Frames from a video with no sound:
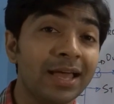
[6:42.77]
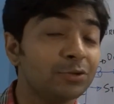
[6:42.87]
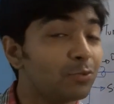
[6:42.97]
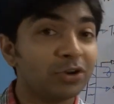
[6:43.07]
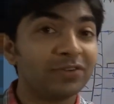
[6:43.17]

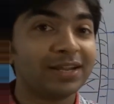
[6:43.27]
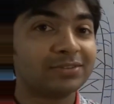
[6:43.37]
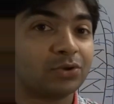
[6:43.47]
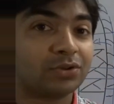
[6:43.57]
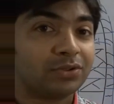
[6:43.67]
to motivate
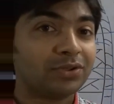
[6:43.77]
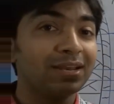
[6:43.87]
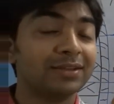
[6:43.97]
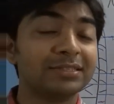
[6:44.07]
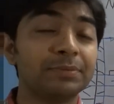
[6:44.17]
us, or you
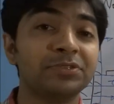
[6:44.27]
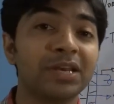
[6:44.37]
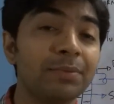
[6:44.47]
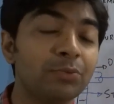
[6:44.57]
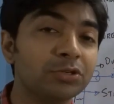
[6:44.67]
can
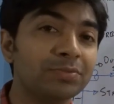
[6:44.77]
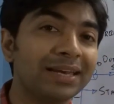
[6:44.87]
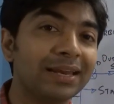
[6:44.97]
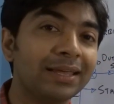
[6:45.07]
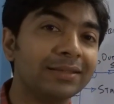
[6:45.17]
subscribe to us by
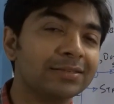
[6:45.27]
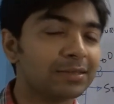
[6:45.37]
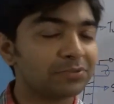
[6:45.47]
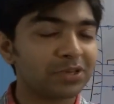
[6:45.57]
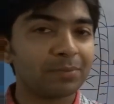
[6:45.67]
clicking the
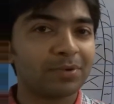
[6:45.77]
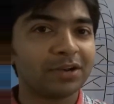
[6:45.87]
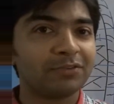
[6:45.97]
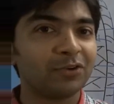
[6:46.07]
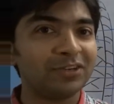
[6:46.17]
subscribe
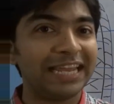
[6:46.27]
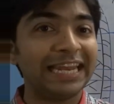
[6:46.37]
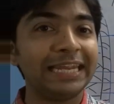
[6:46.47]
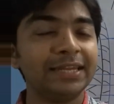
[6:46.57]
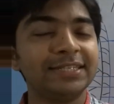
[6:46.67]
button for
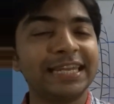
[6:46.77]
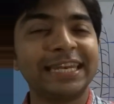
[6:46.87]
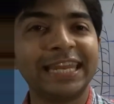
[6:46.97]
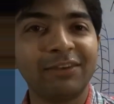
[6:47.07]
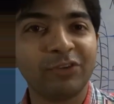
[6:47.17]
daily
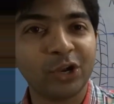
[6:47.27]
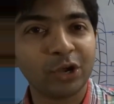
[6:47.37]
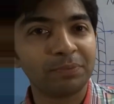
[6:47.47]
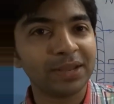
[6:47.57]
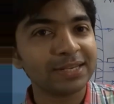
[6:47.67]
technical
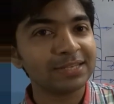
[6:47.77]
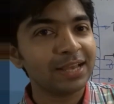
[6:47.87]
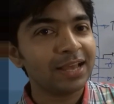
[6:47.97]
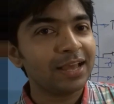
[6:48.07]
video updates.